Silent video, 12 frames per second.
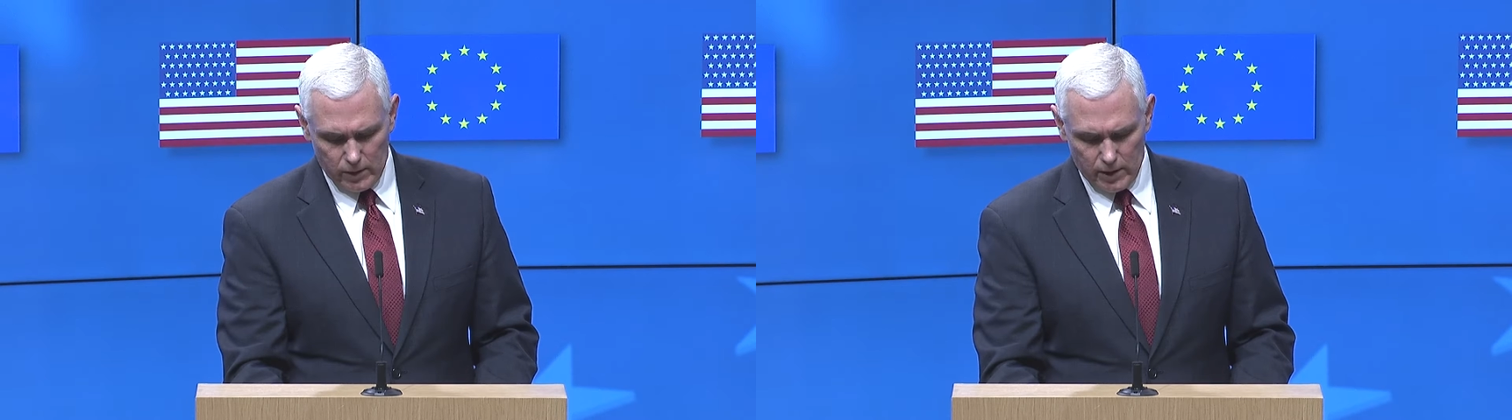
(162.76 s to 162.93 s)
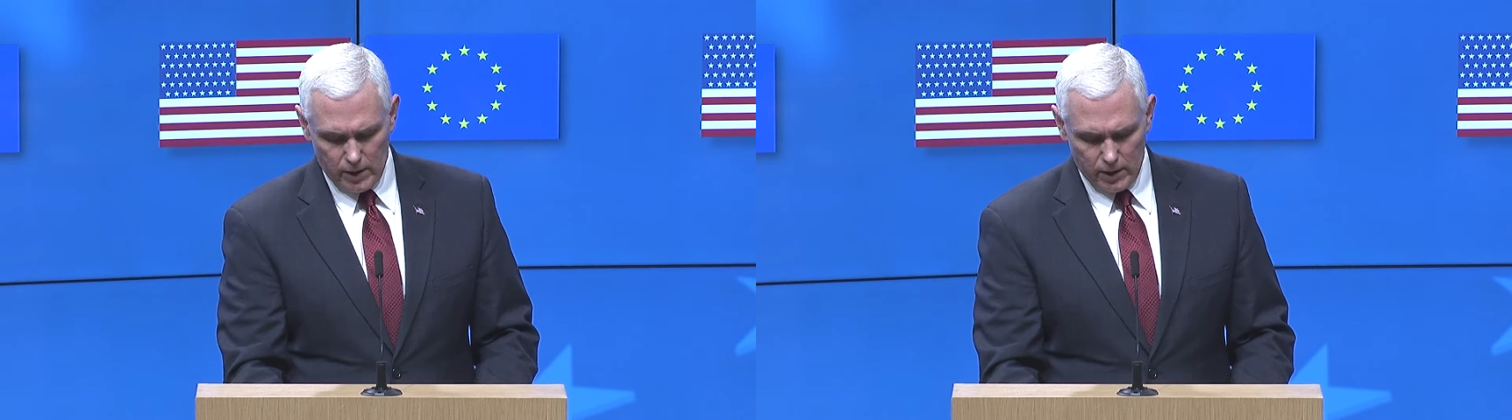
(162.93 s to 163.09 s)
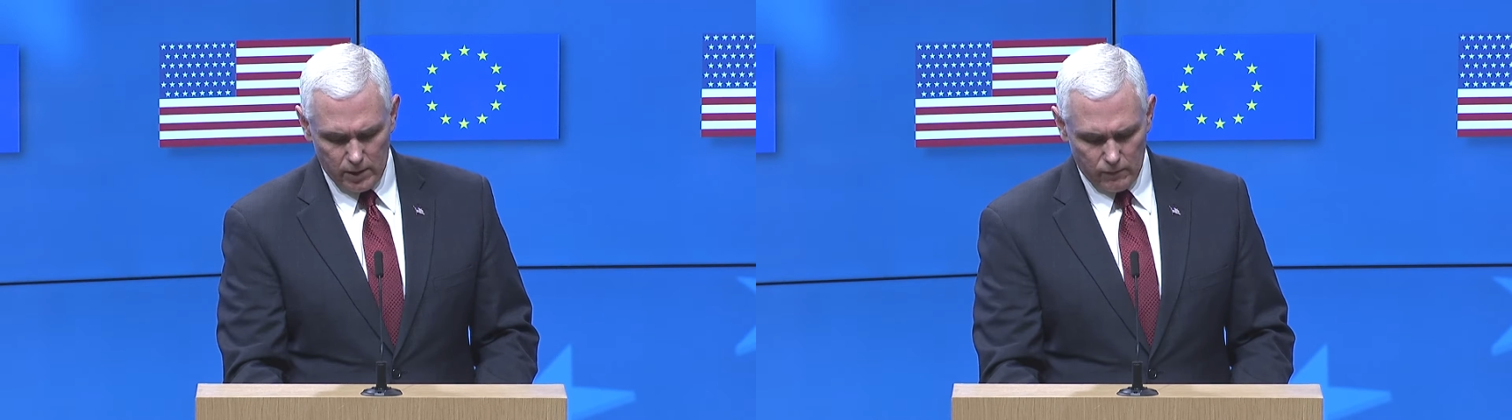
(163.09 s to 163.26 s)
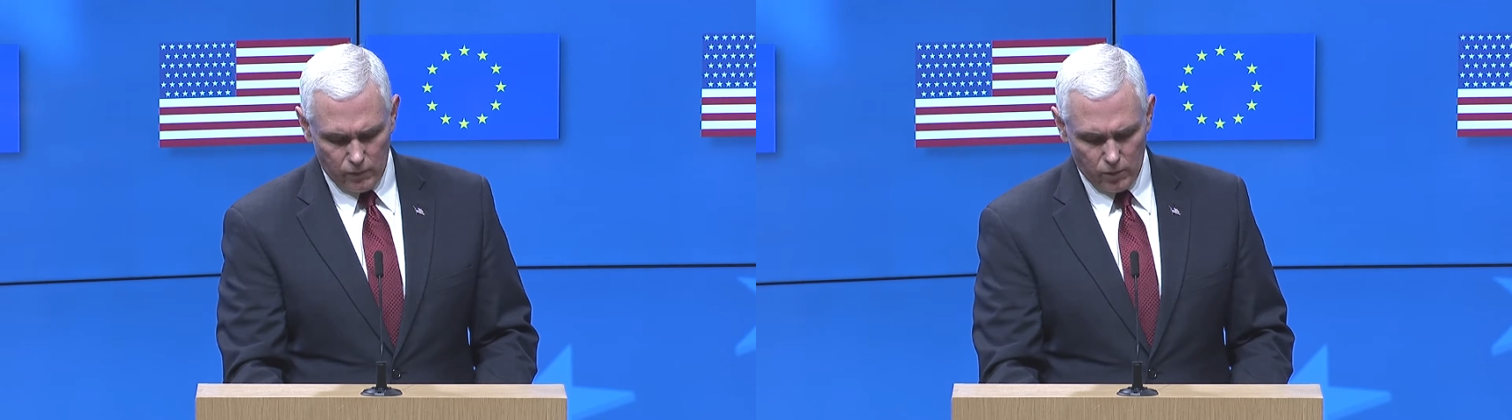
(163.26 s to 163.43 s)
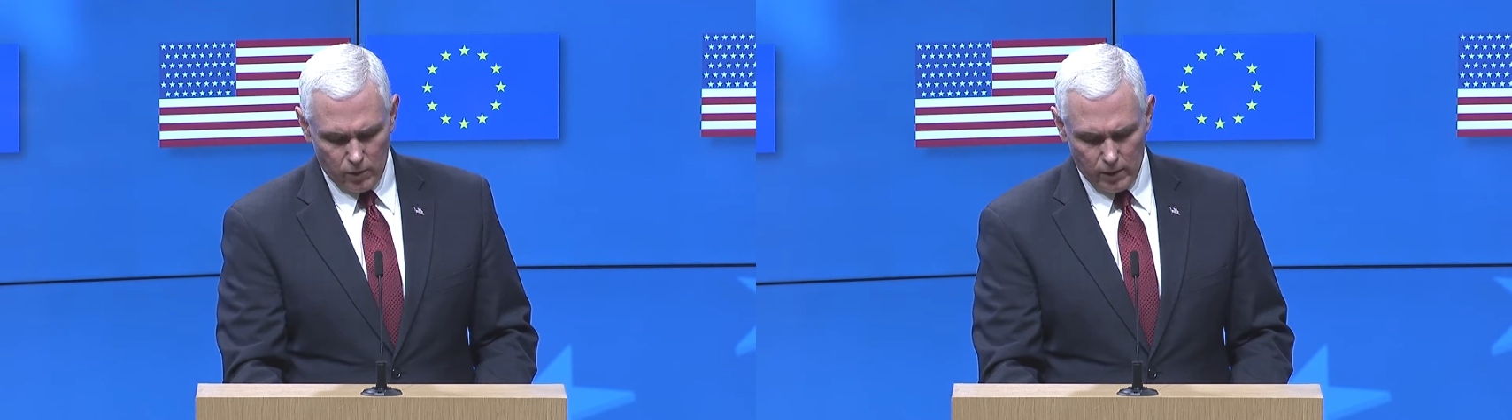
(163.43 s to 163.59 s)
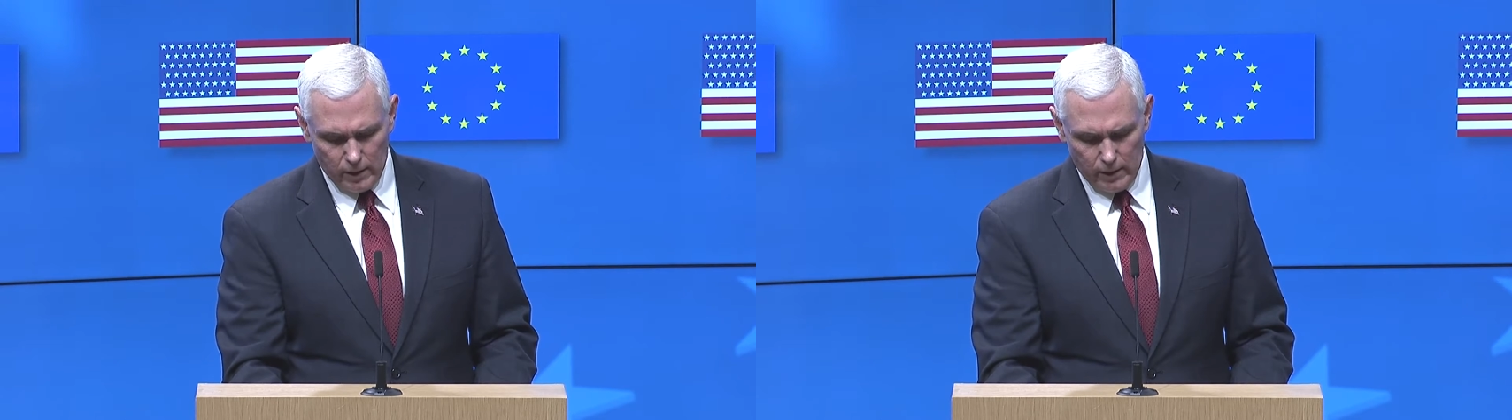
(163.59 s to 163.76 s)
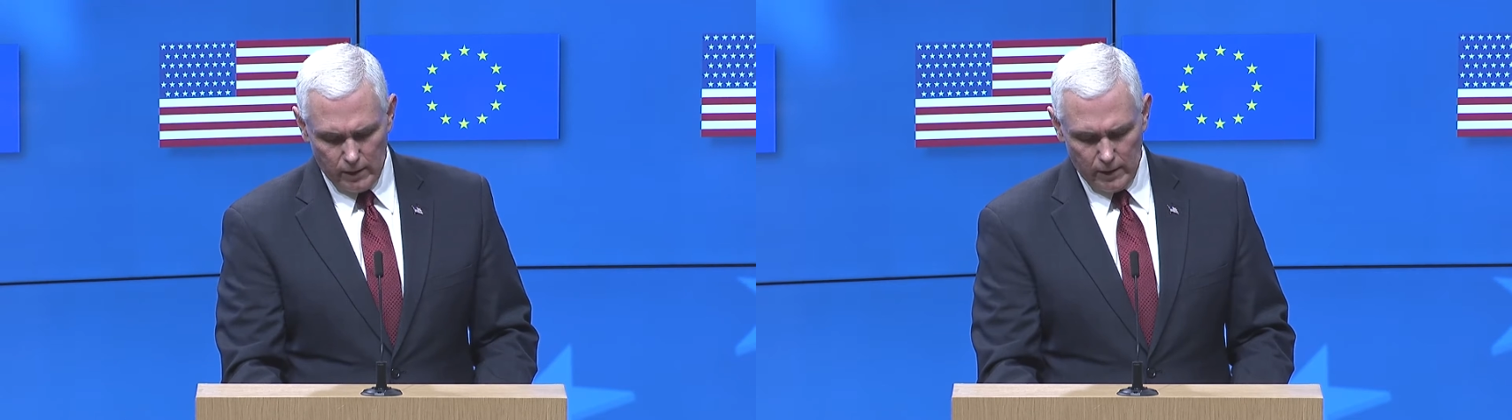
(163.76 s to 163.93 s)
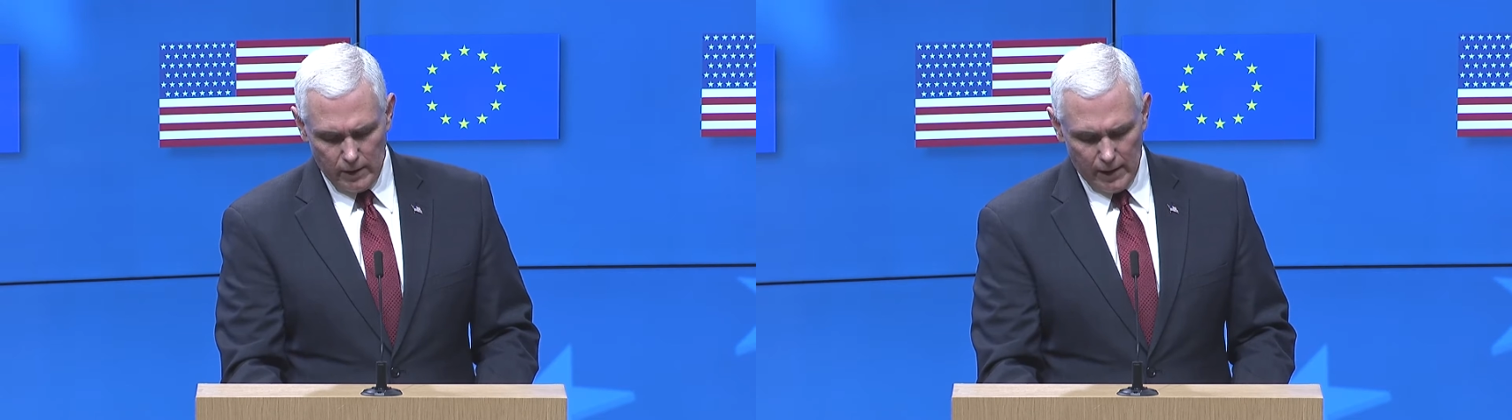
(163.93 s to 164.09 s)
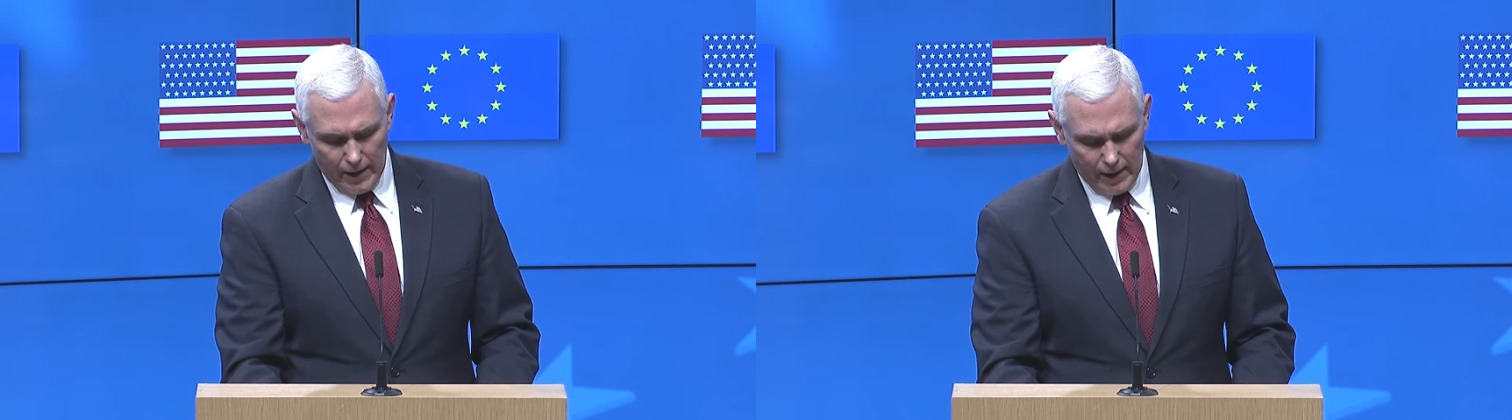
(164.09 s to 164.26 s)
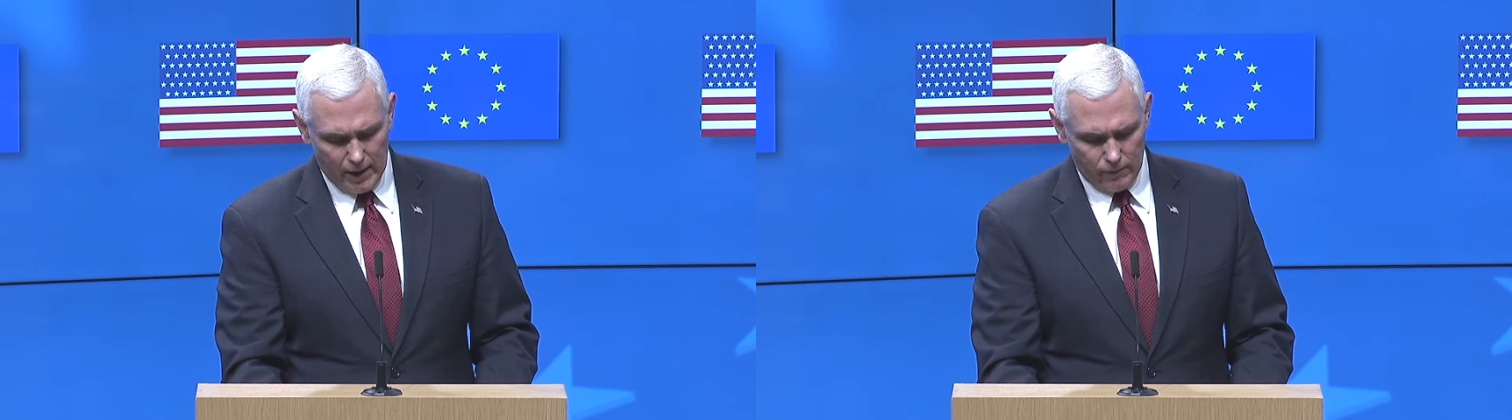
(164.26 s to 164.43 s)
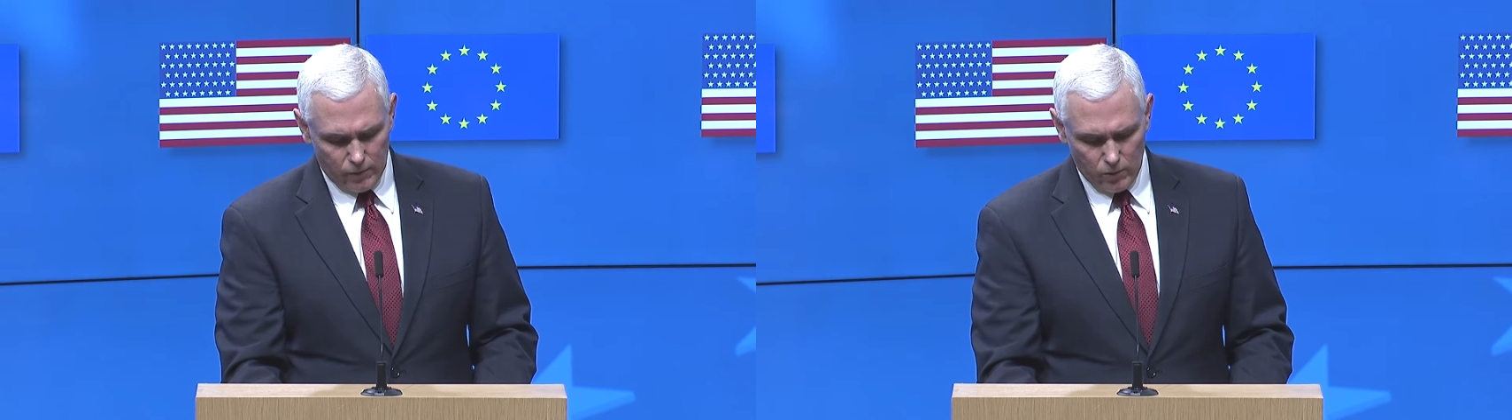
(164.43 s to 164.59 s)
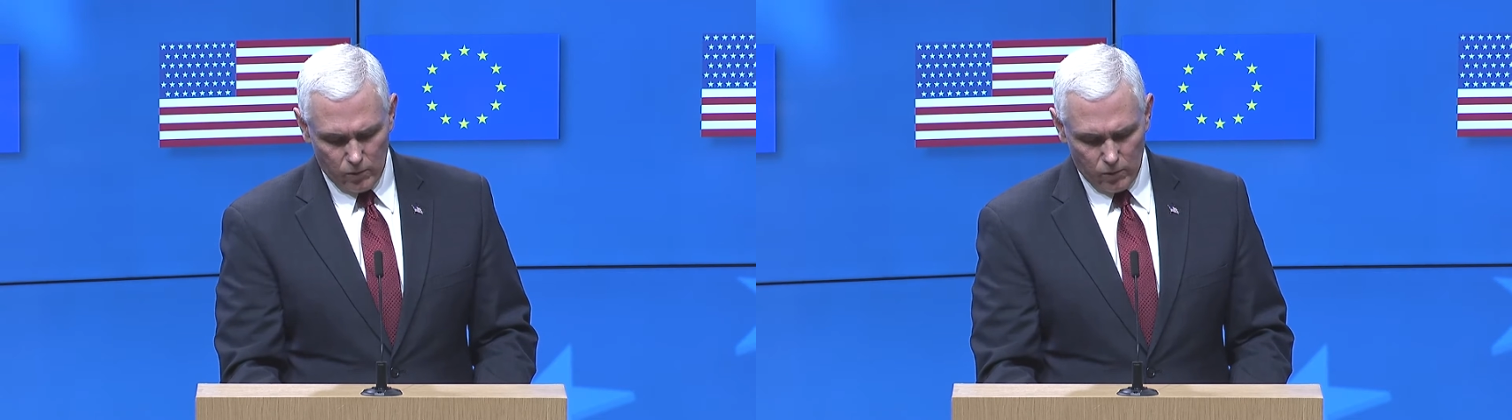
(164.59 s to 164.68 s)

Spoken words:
accounting for half